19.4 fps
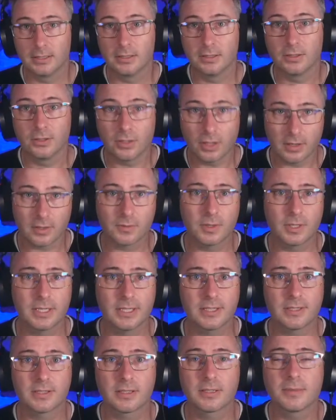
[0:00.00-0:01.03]

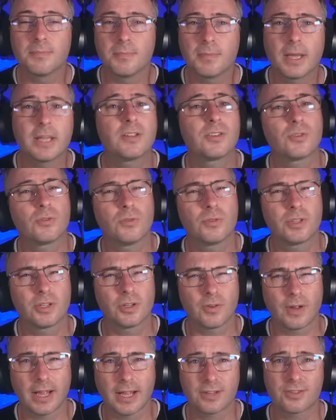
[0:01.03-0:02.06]
Likewise, make sure that you're
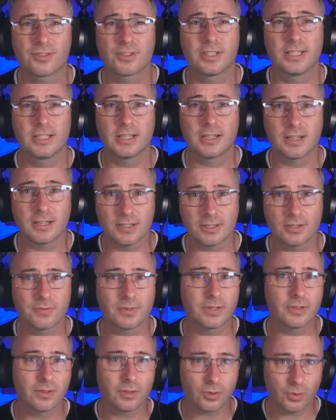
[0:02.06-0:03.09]
actually answering
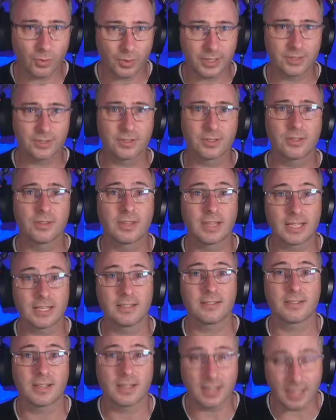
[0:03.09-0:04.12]
the question that
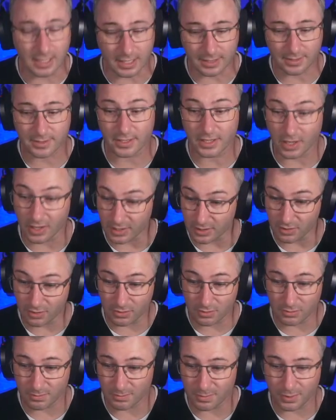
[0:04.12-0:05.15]
is asked. And I
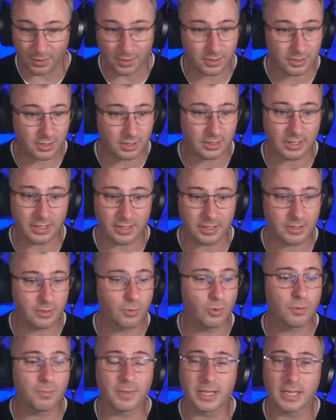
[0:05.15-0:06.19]
know personally this
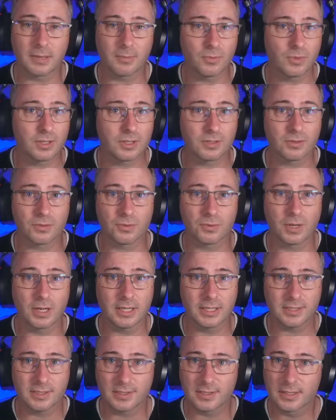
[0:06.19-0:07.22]
caught me up once or
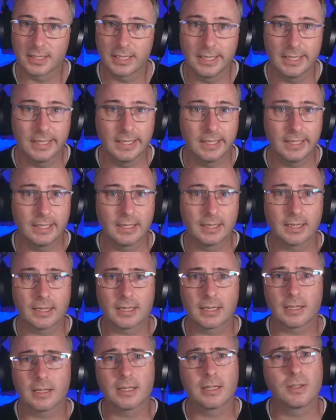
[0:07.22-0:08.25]
twice.
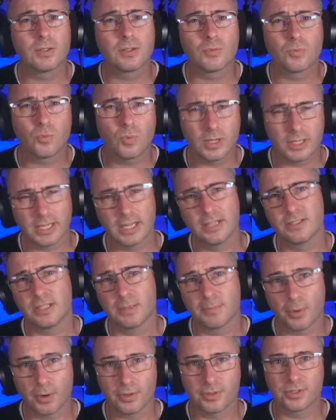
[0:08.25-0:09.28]
And one easy
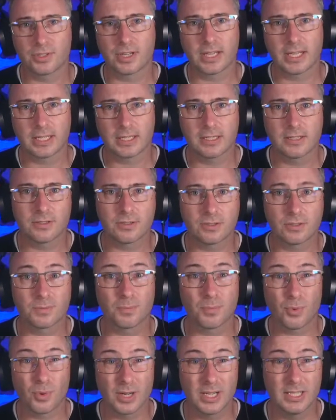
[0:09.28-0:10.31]
approach to that is to
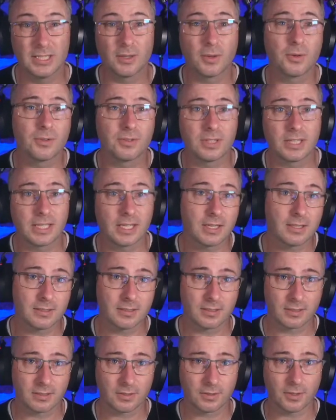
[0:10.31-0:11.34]
preload the answer
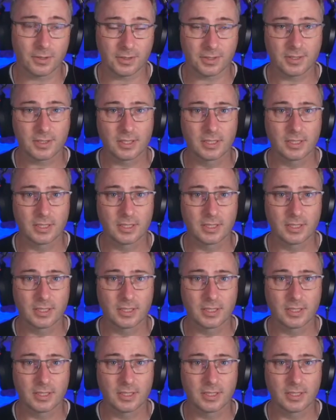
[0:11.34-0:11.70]
slots.